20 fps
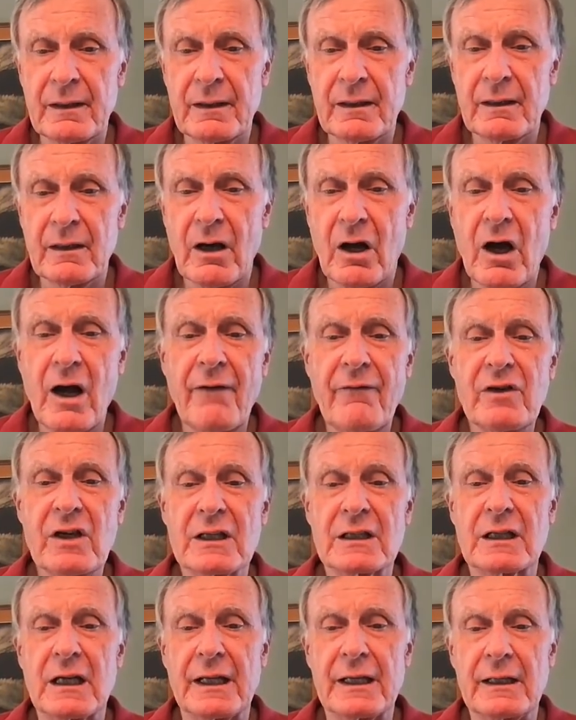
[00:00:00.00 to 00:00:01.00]

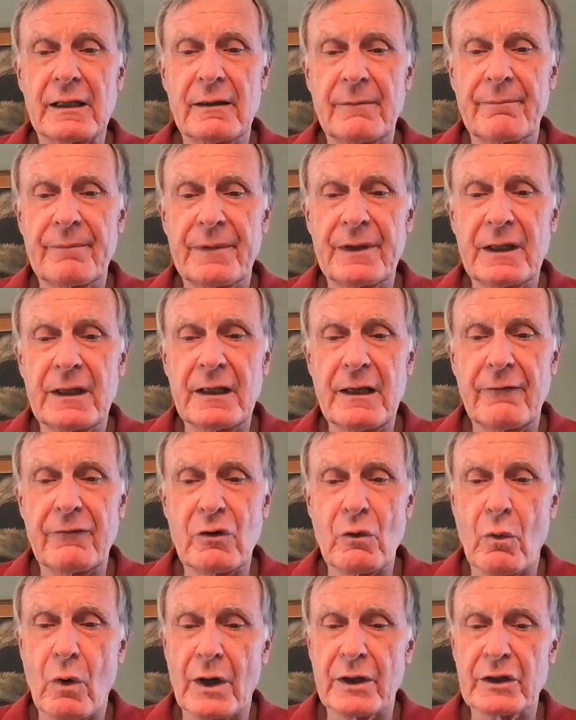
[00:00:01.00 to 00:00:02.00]
Obviously, if we
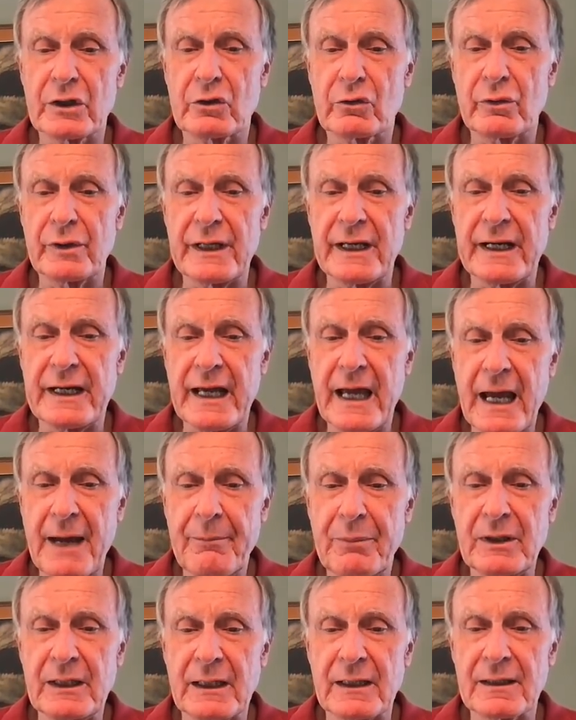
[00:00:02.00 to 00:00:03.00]
want to create
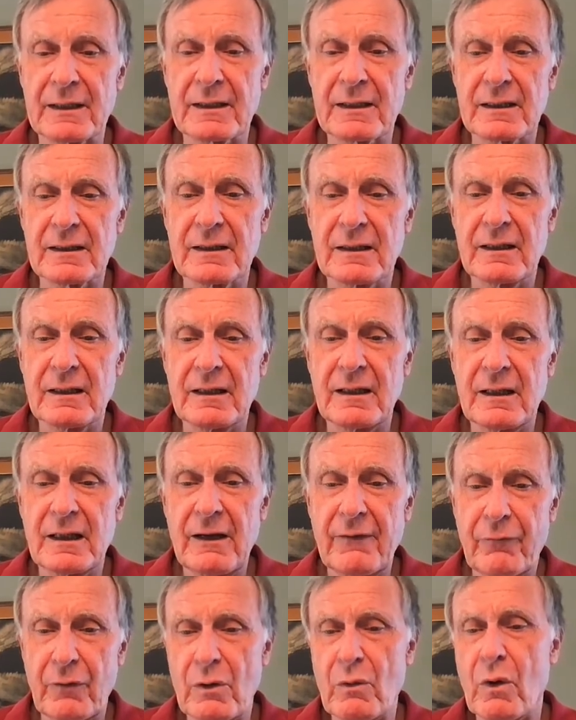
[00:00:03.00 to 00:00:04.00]
happiness
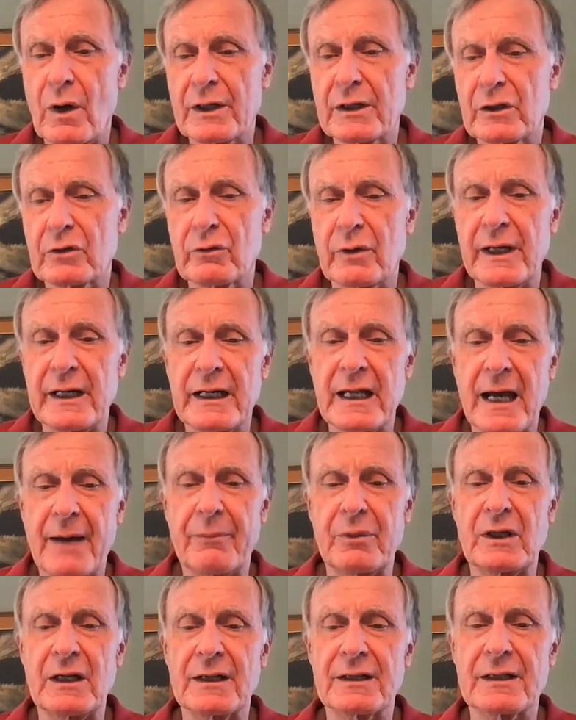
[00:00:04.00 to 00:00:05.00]

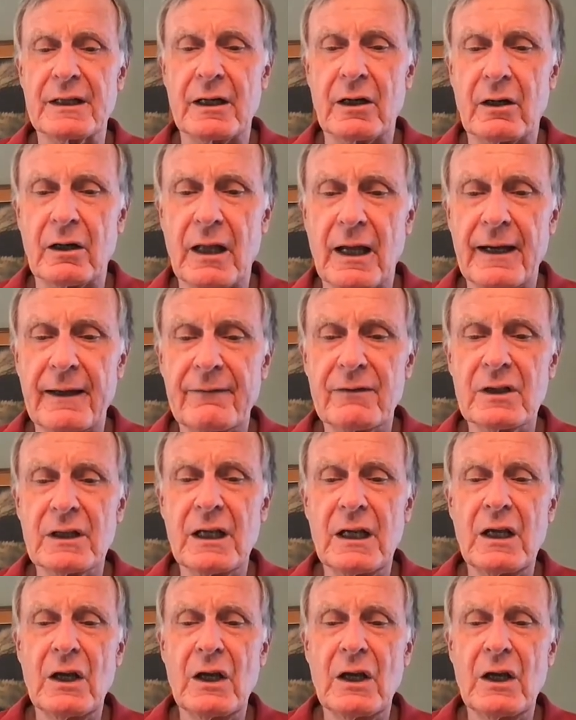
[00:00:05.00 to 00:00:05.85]
in our lives,